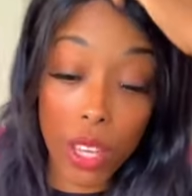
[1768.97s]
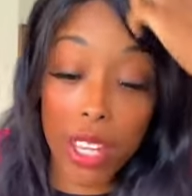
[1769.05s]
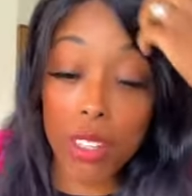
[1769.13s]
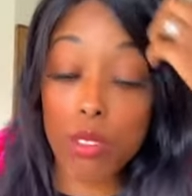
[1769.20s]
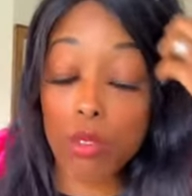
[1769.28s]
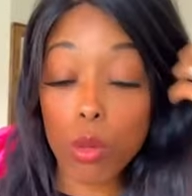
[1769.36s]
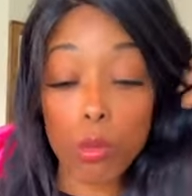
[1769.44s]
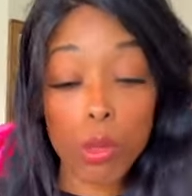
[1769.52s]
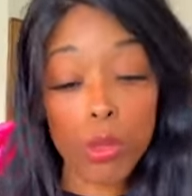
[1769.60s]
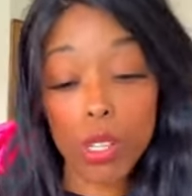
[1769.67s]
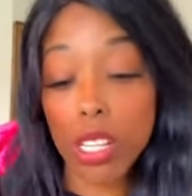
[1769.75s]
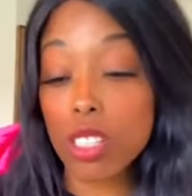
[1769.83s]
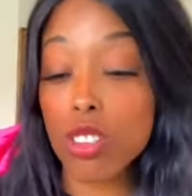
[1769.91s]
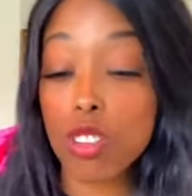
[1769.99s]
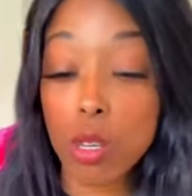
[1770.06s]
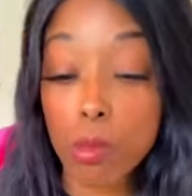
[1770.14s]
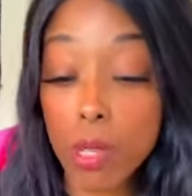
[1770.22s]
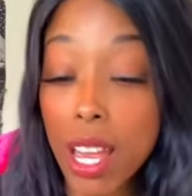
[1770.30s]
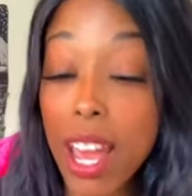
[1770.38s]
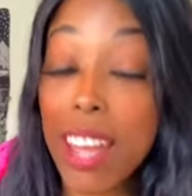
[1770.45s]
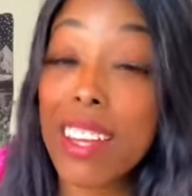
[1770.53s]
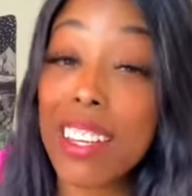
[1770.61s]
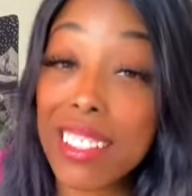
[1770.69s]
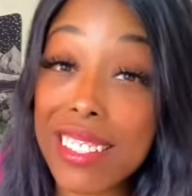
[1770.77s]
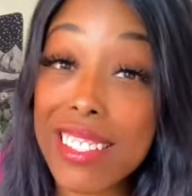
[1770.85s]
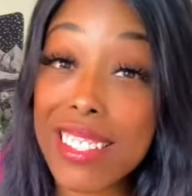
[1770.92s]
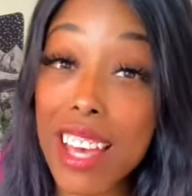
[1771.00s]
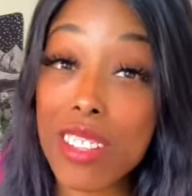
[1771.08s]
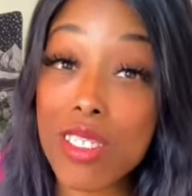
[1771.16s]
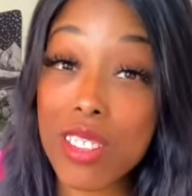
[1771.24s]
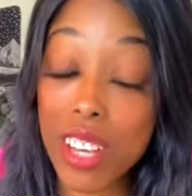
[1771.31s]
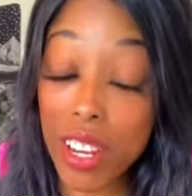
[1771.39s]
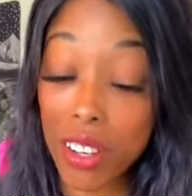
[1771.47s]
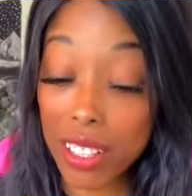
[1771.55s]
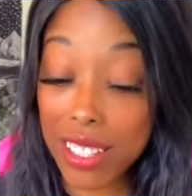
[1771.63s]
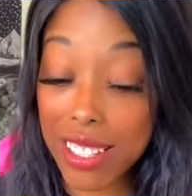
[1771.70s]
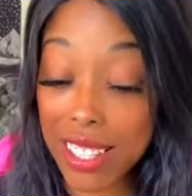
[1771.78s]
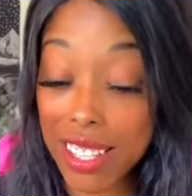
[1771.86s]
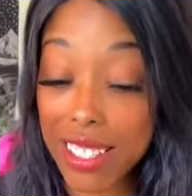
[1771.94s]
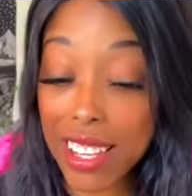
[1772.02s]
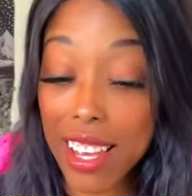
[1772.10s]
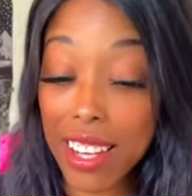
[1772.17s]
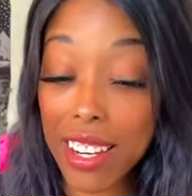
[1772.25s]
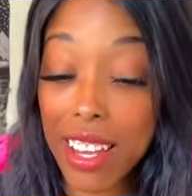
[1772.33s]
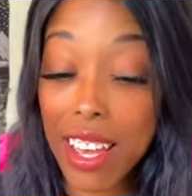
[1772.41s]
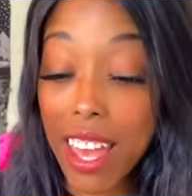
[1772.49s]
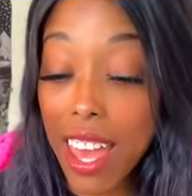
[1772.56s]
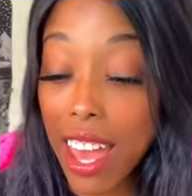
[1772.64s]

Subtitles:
Okay, the full moon in Gemini in Sagittarius season.